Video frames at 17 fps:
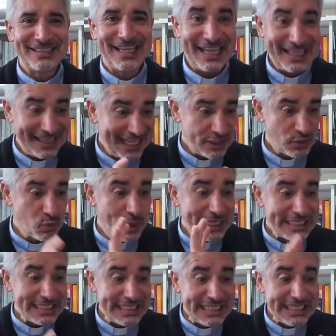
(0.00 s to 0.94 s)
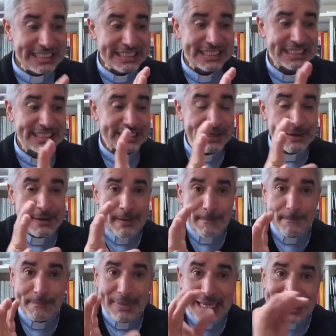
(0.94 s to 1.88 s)
And that's why Jesus
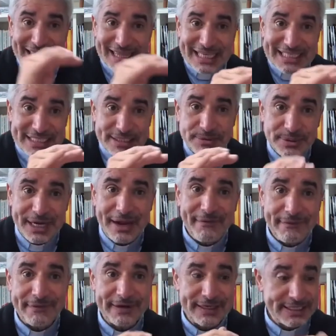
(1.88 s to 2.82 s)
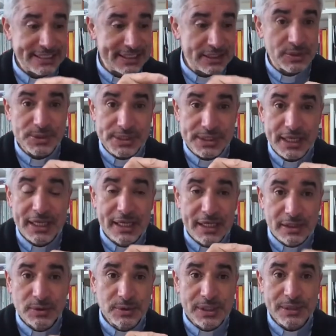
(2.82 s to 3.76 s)
made this reference
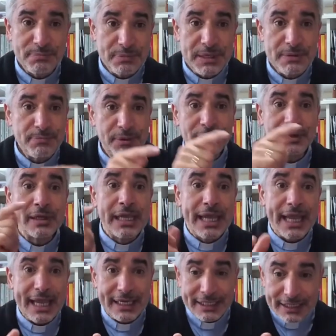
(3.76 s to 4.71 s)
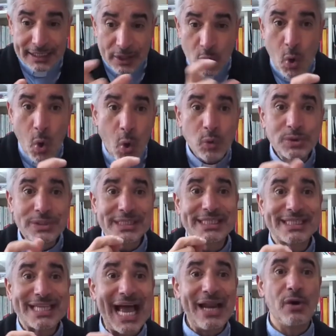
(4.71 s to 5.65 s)
to the people and called
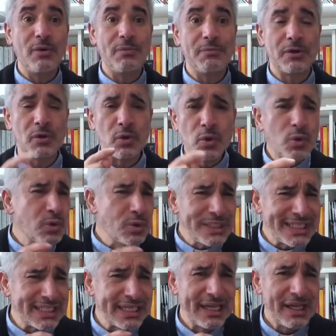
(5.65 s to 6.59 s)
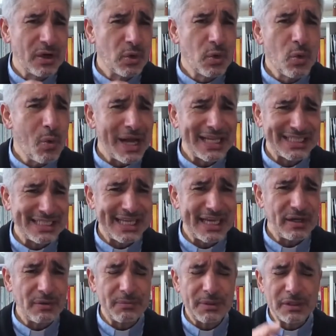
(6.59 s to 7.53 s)
Solomon. Who was
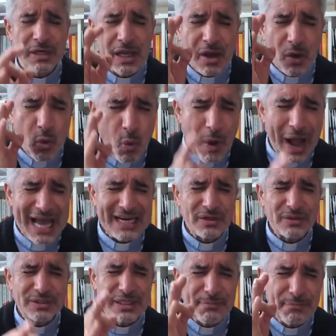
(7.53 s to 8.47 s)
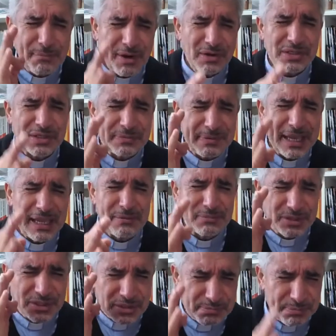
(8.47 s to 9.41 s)
Solomon? One of the most
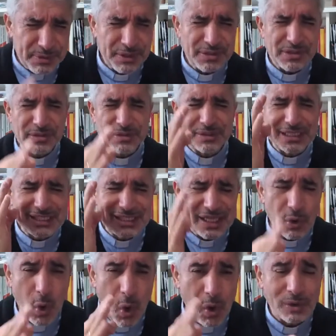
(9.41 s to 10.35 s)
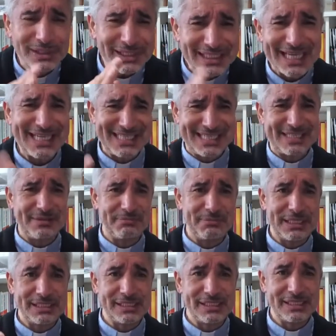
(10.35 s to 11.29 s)
famous person in the Old
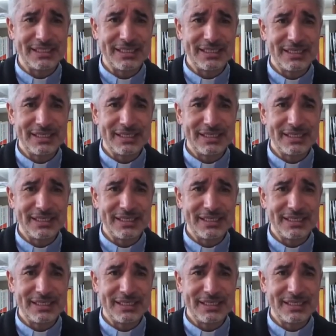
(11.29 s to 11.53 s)
Testament.